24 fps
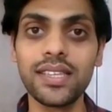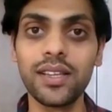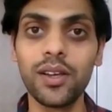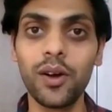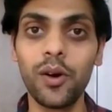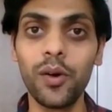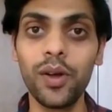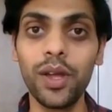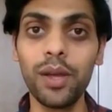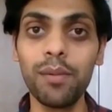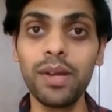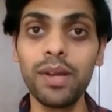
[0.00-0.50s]

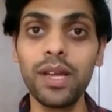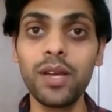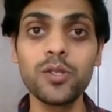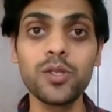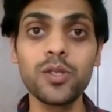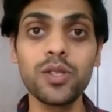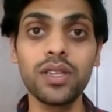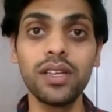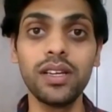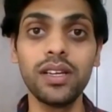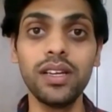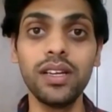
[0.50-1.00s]
Okay,
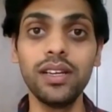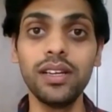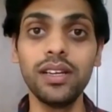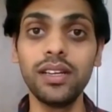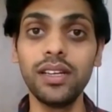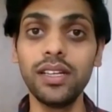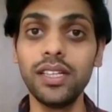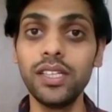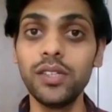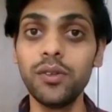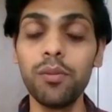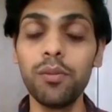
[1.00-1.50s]
because
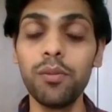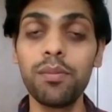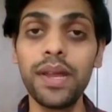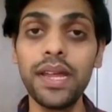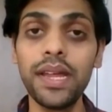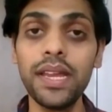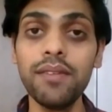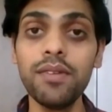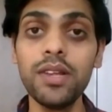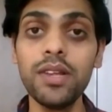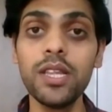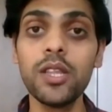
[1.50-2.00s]
your
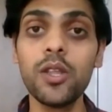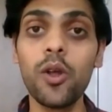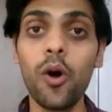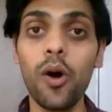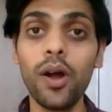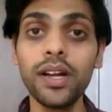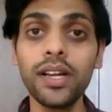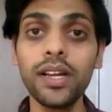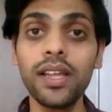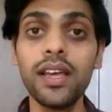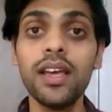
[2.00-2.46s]
brain will not